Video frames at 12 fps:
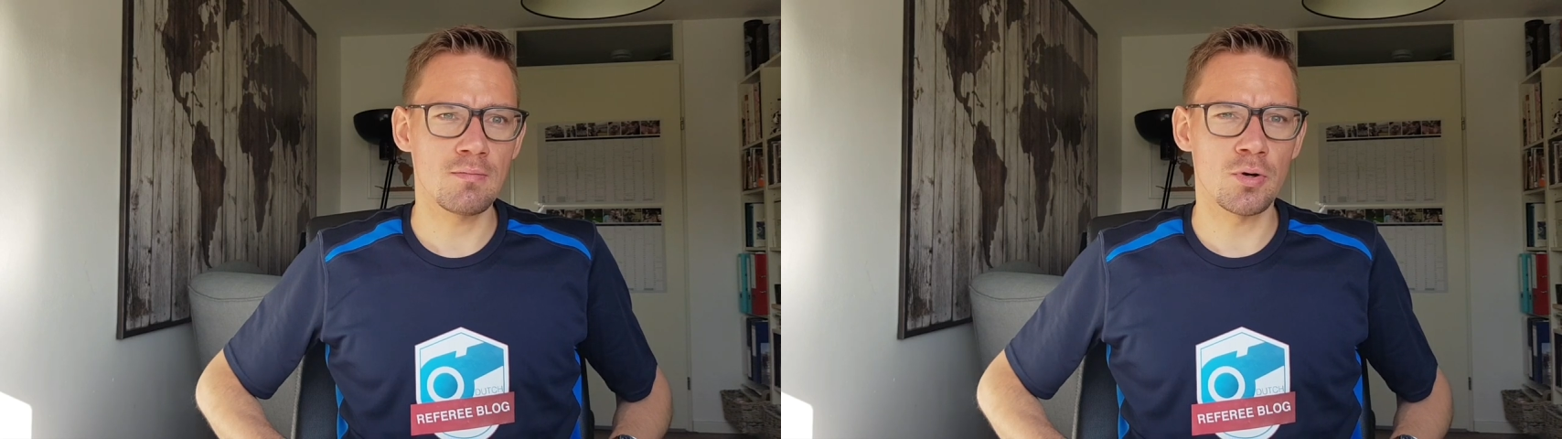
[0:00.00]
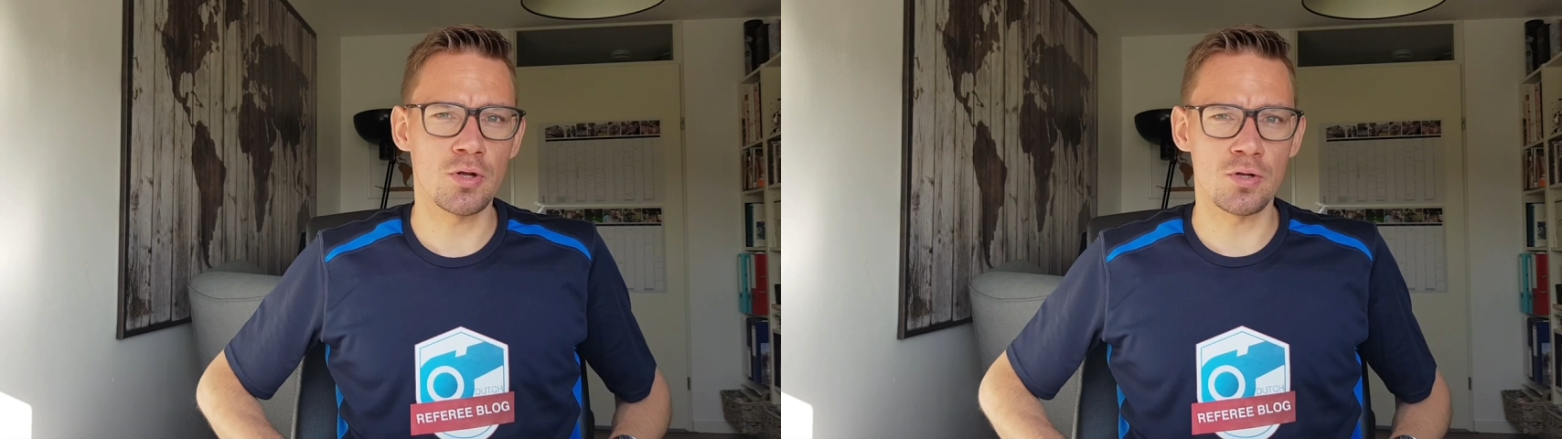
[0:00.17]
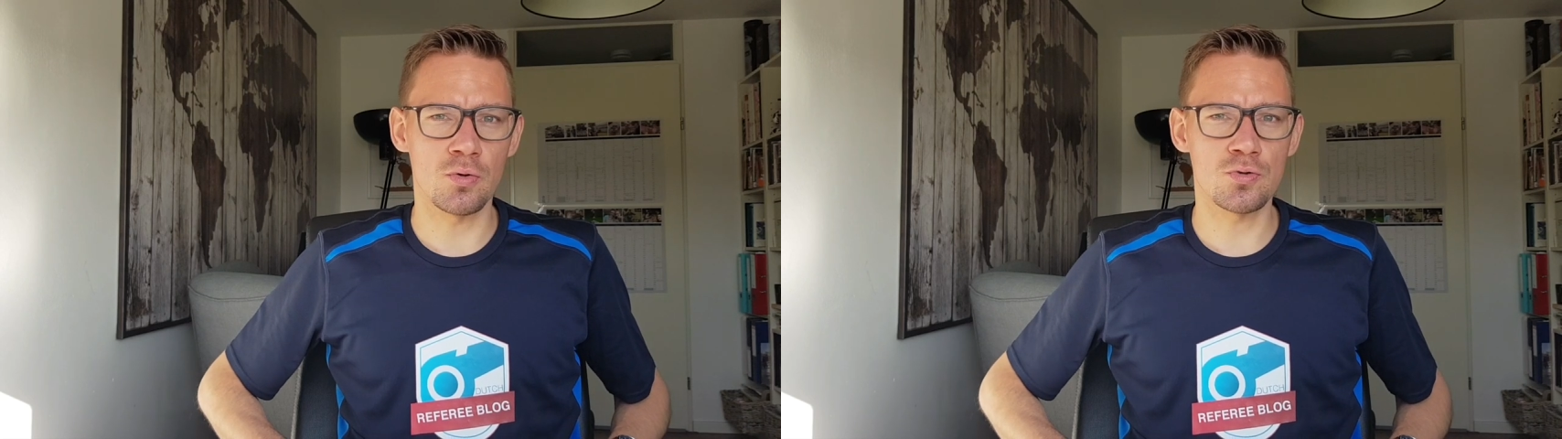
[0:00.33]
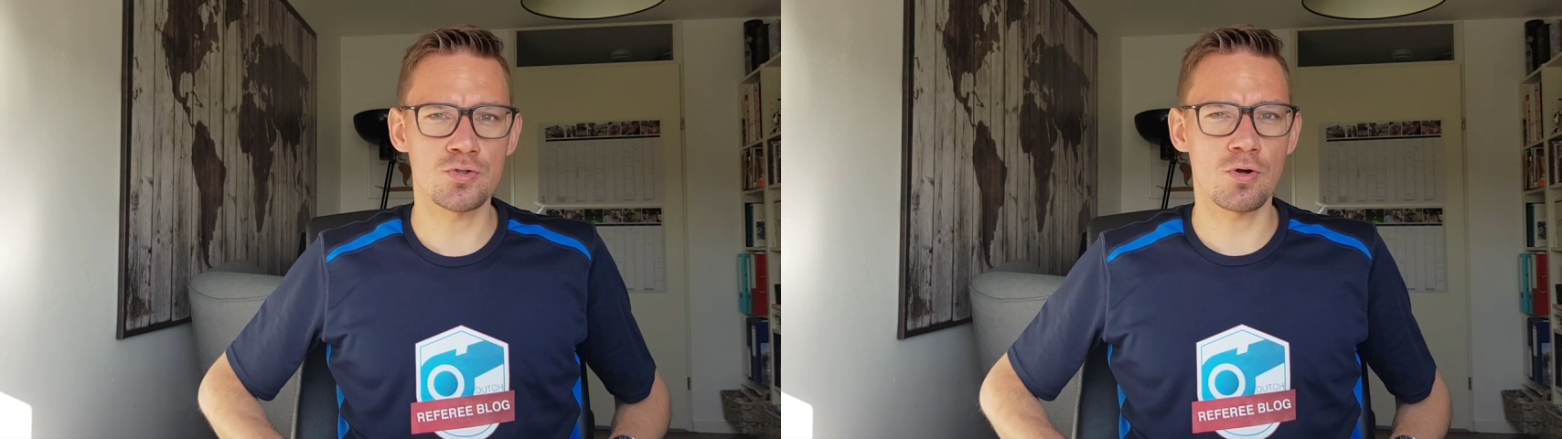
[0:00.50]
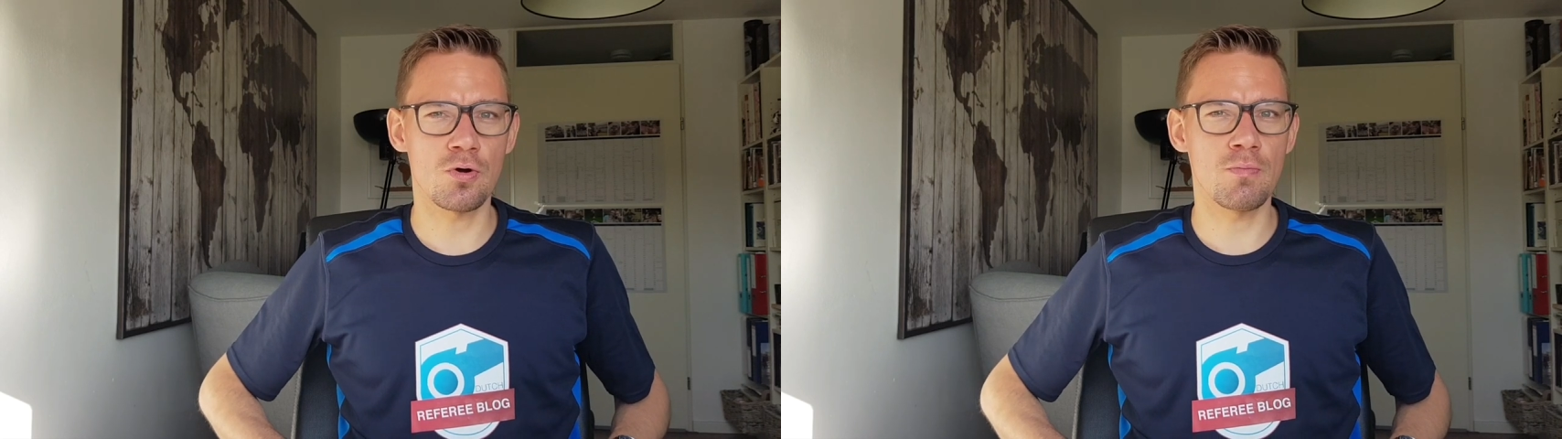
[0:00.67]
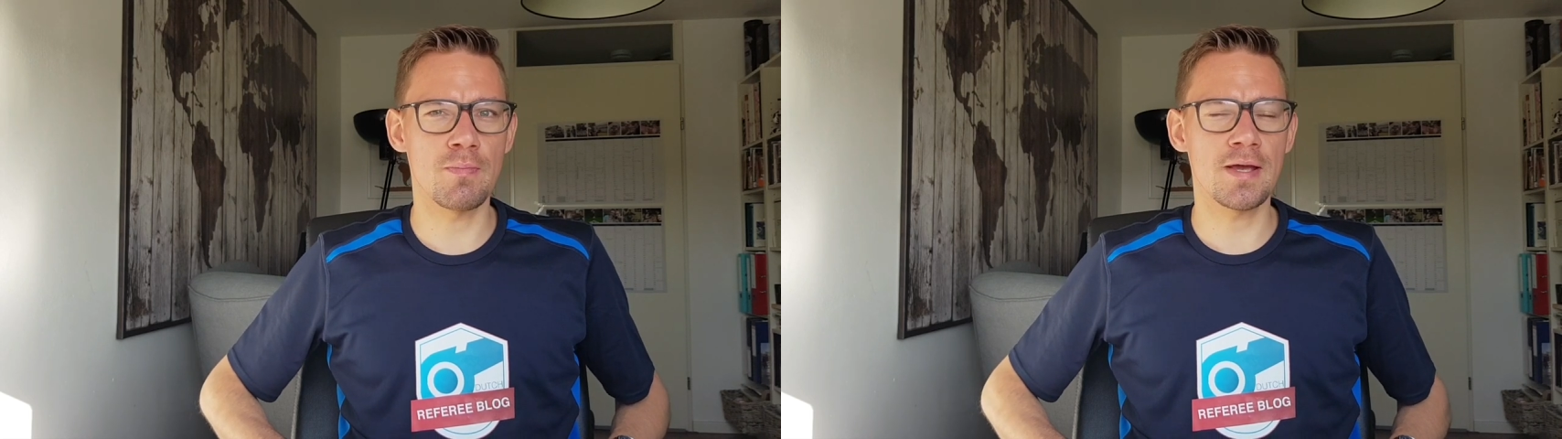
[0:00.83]
but it
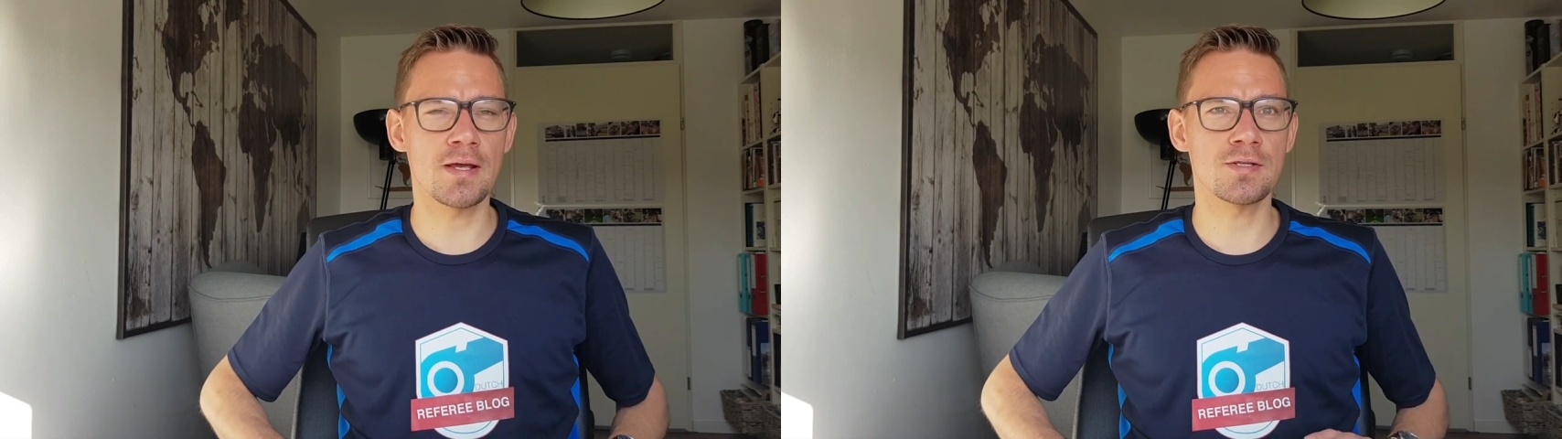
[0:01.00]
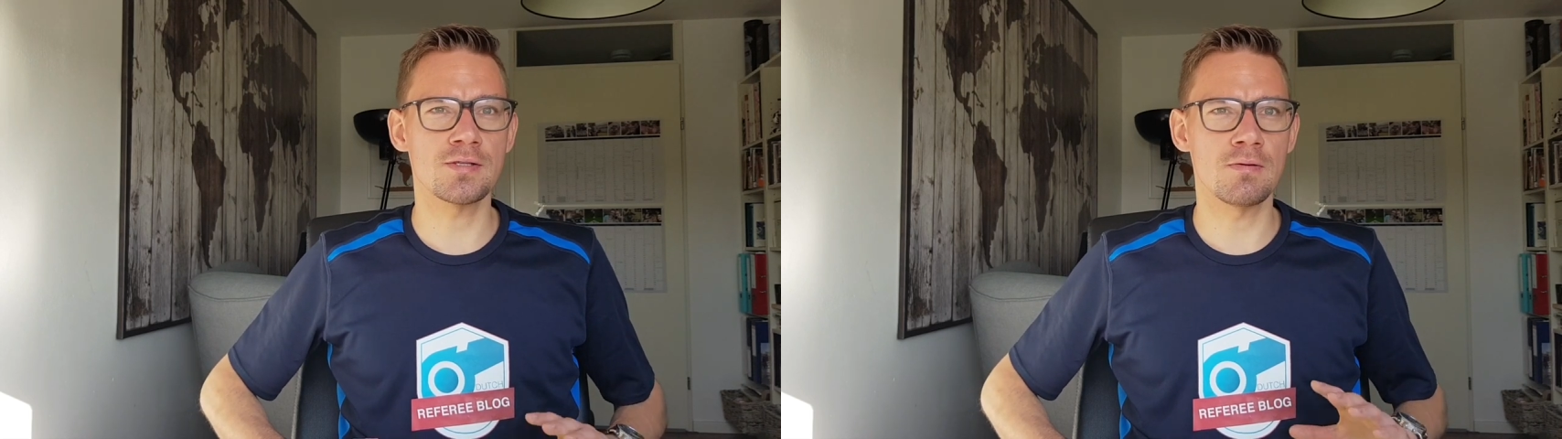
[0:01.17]
also makes